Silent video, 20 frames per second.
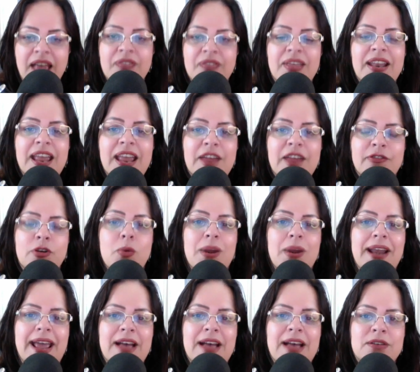that
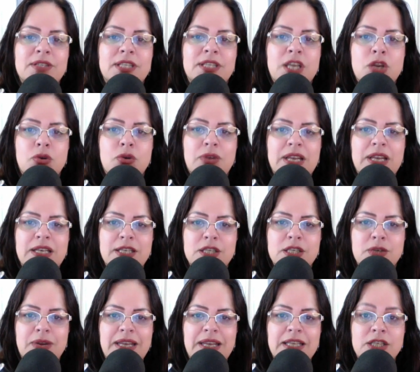everyone else in your
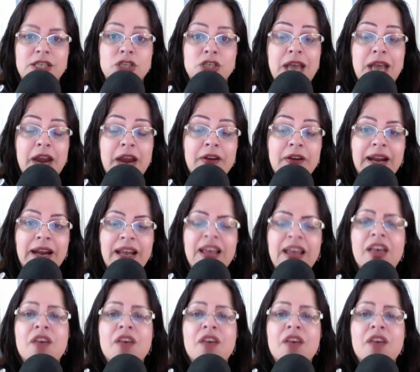industry is sharing.